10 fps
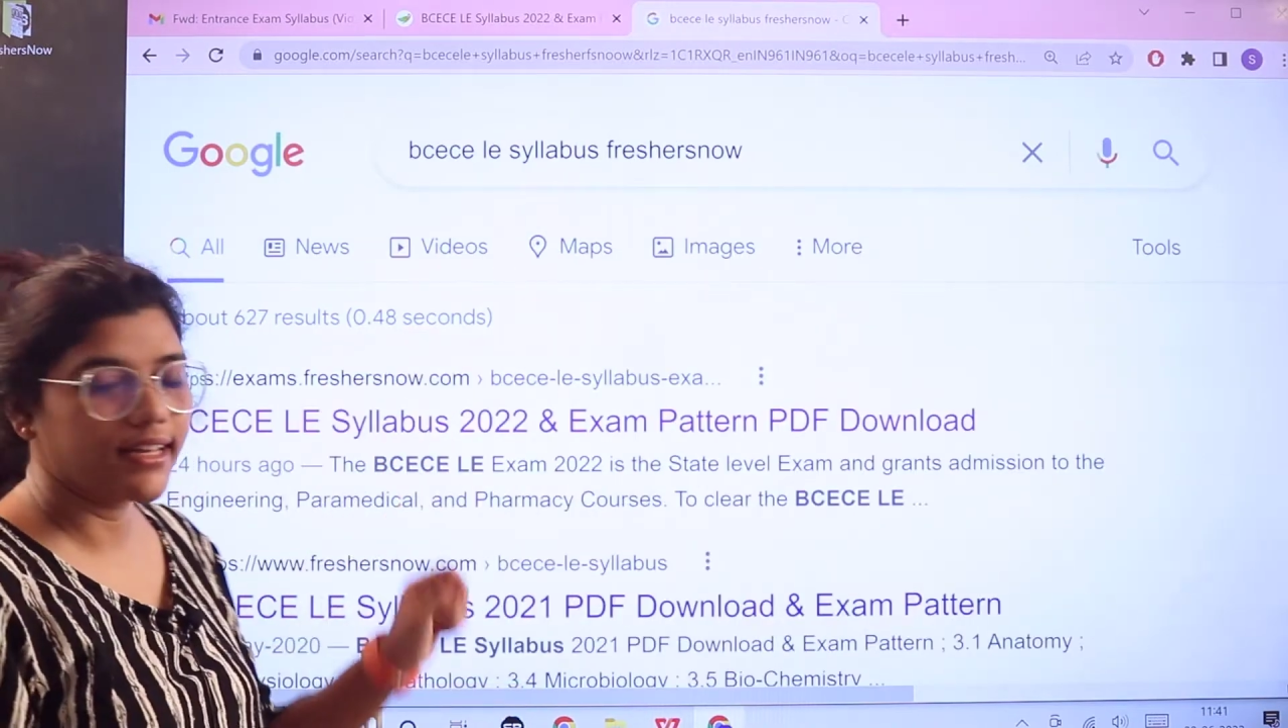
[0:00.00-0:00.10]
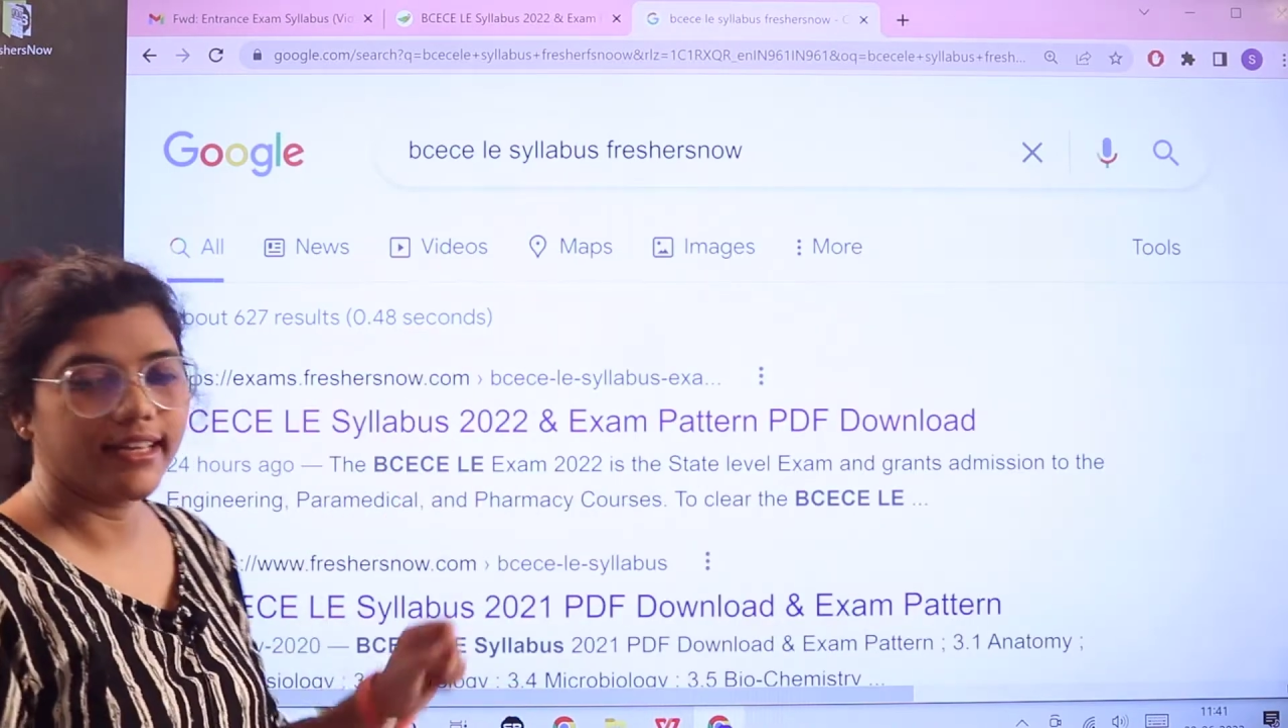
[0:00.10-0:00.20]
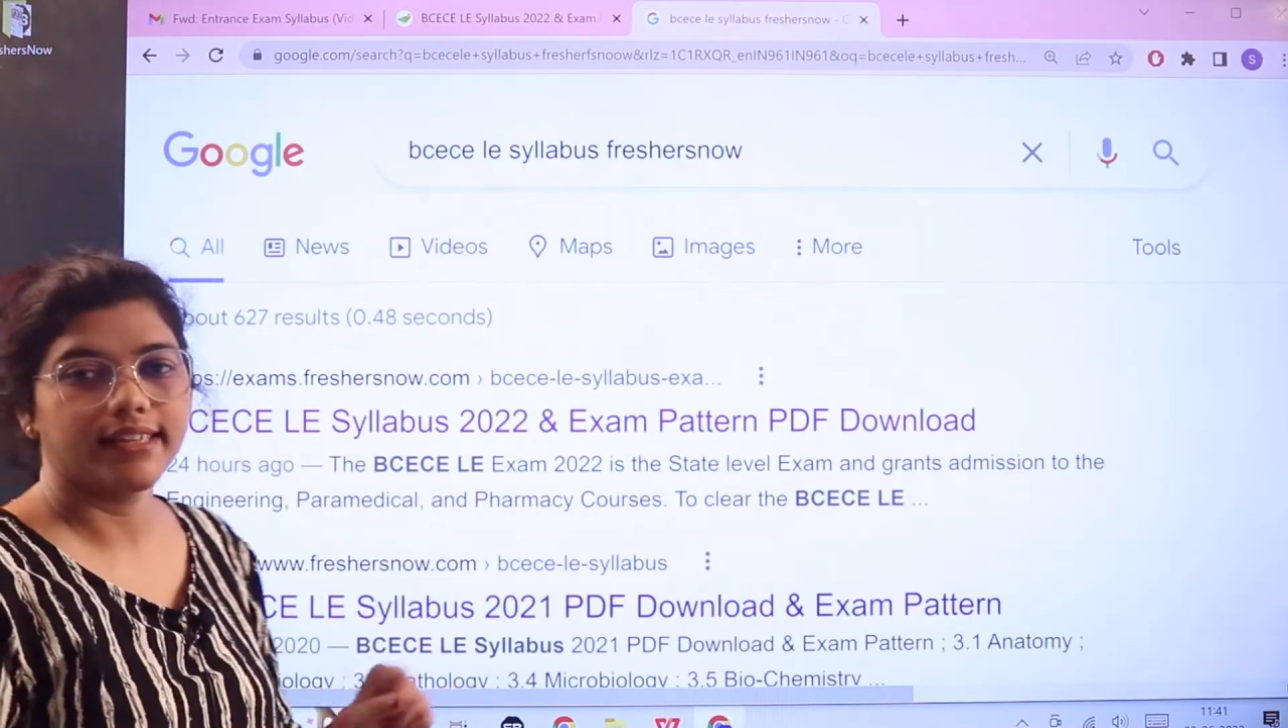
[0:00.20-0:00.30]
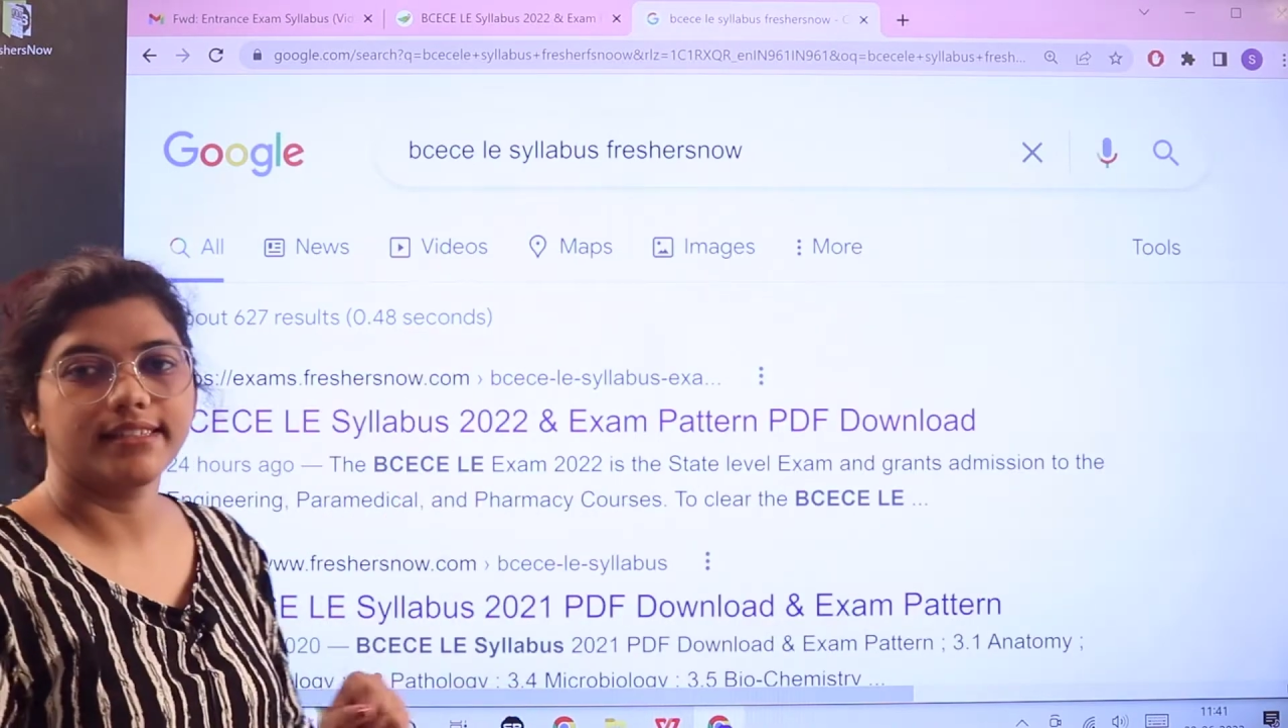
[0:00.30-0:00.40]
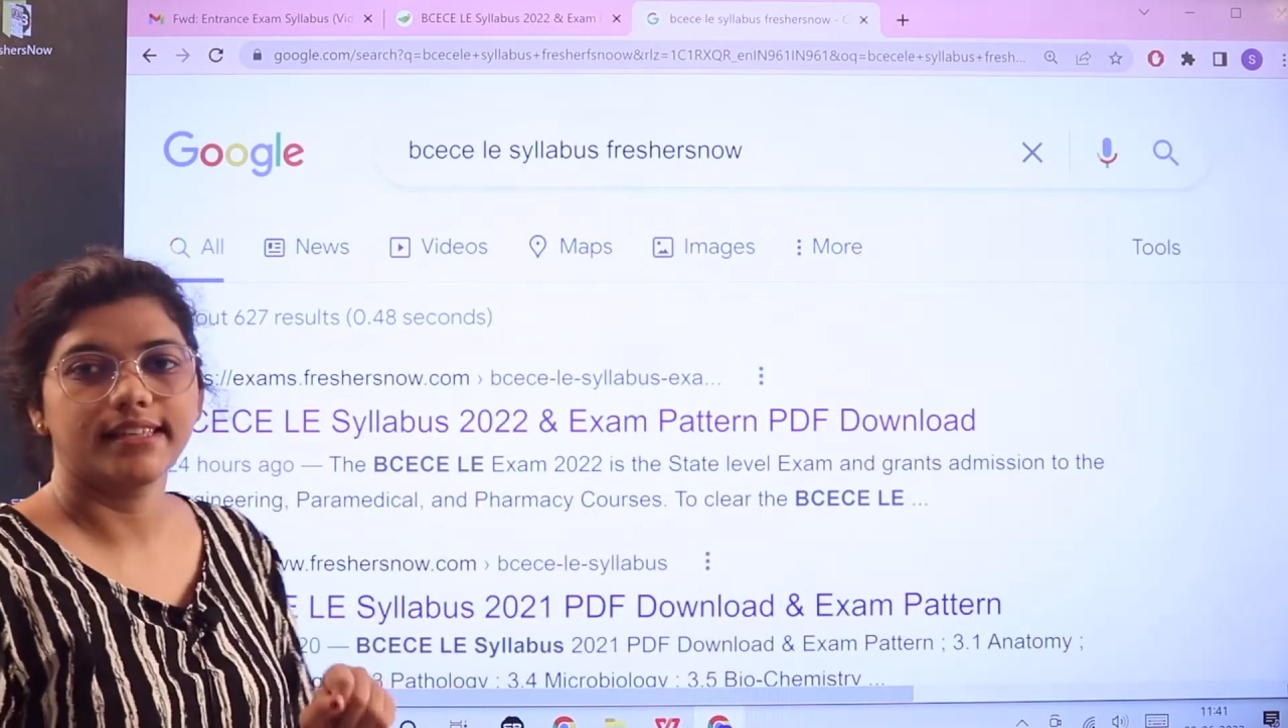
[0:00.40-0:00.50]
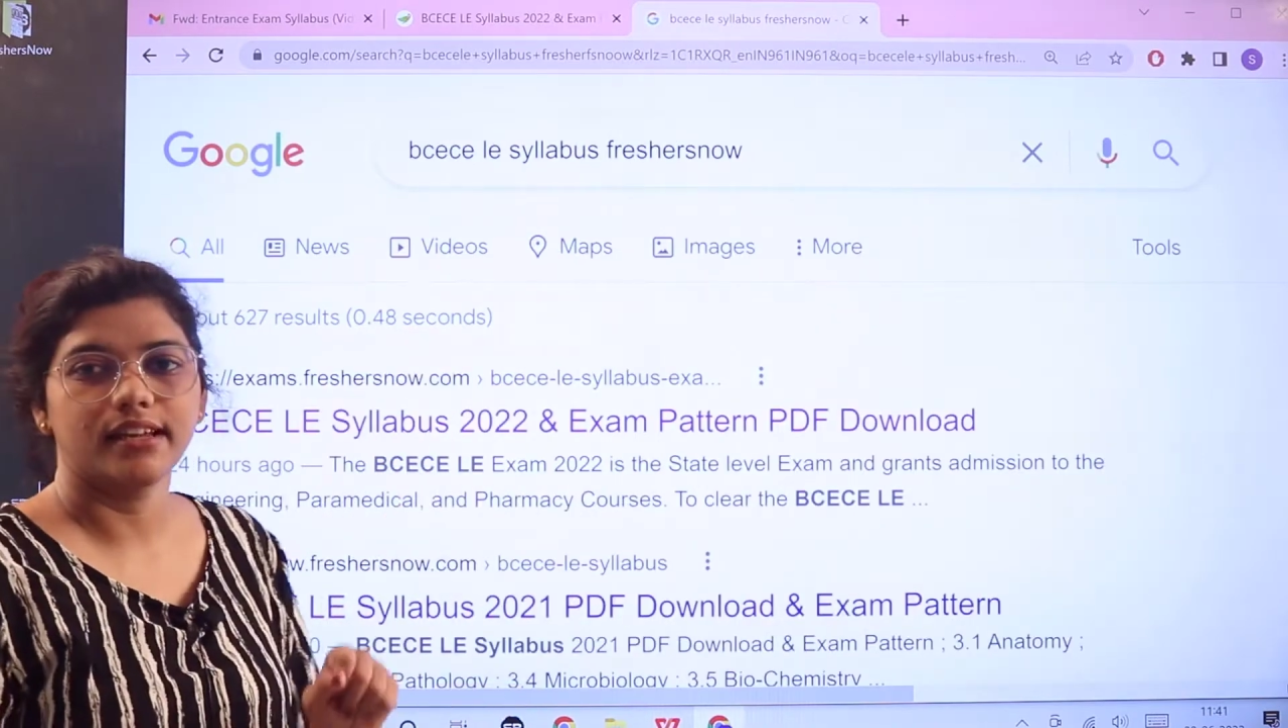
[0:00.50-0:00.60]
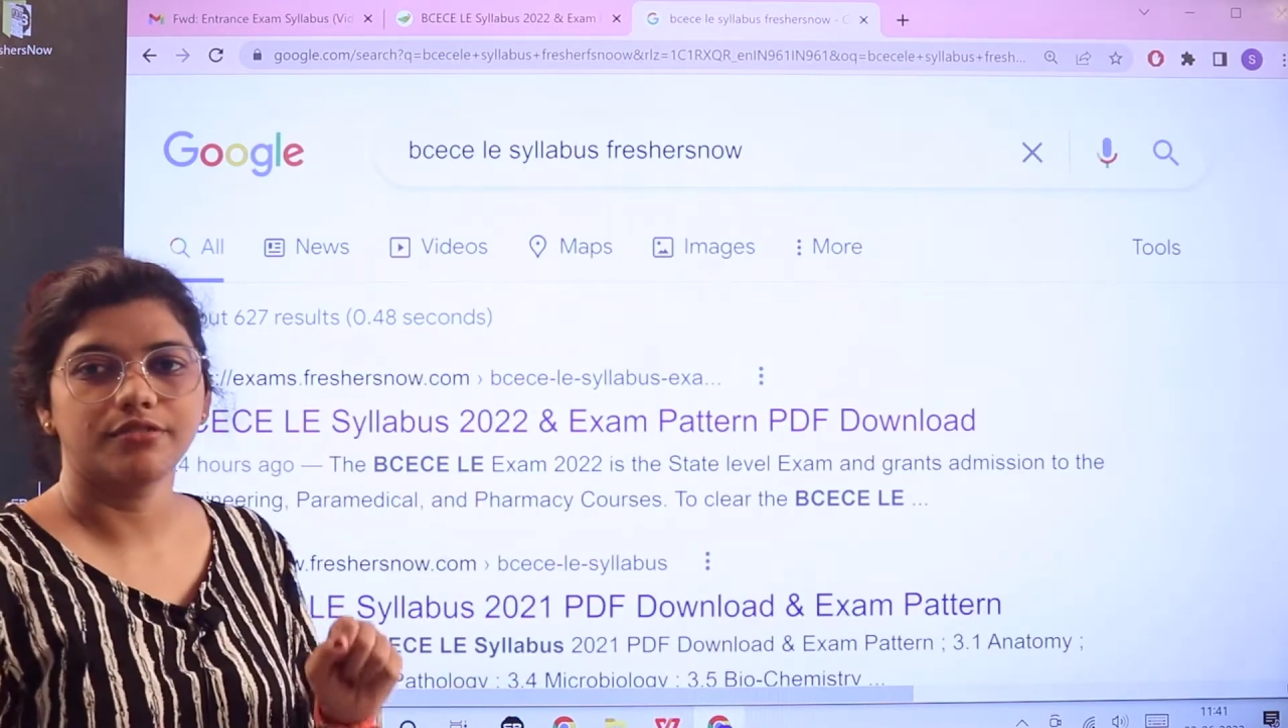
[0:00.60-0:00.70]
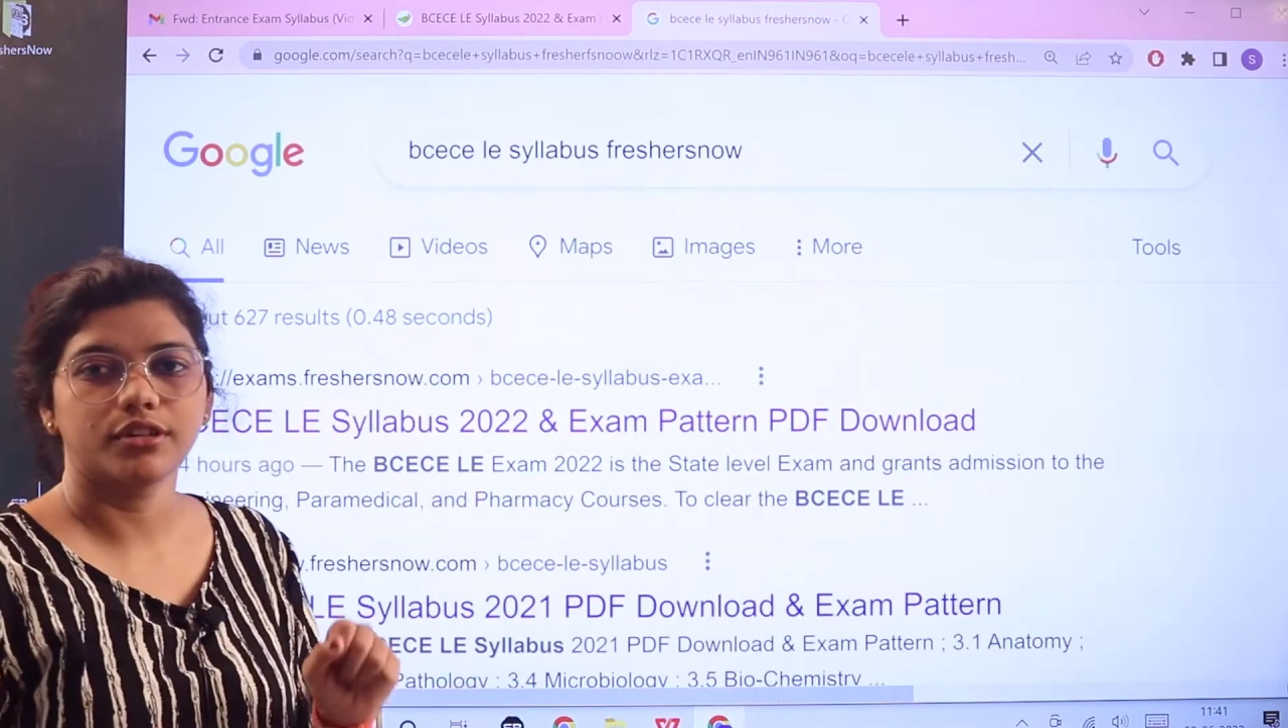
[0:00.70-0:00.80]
link itself